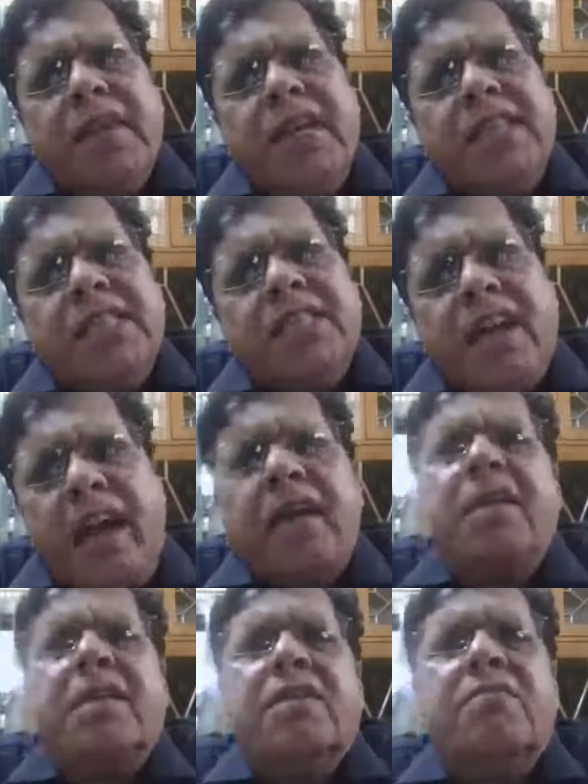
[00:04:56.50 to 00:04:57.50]
it
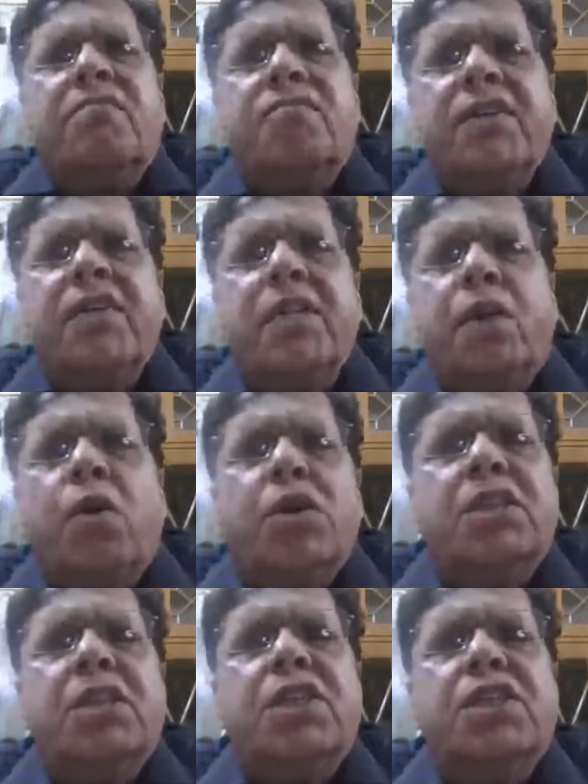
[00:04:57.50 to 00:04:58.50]
starts with the
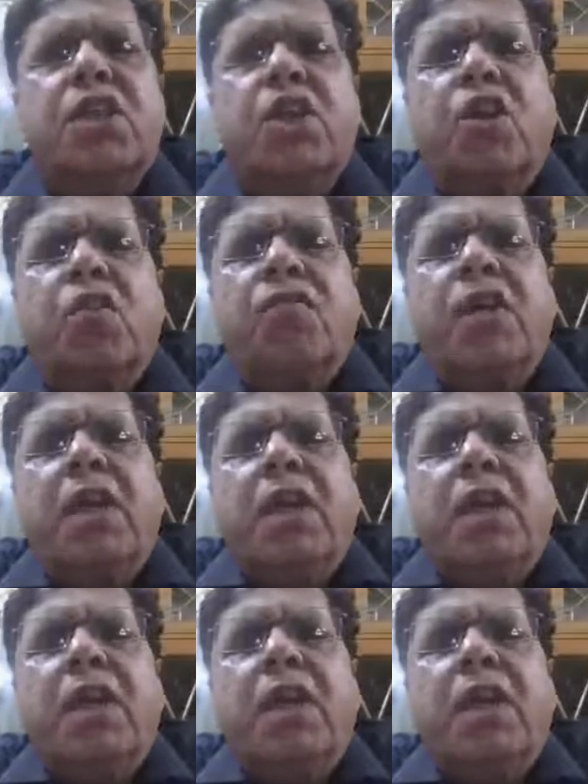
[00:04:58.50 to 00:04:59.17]
oxidation of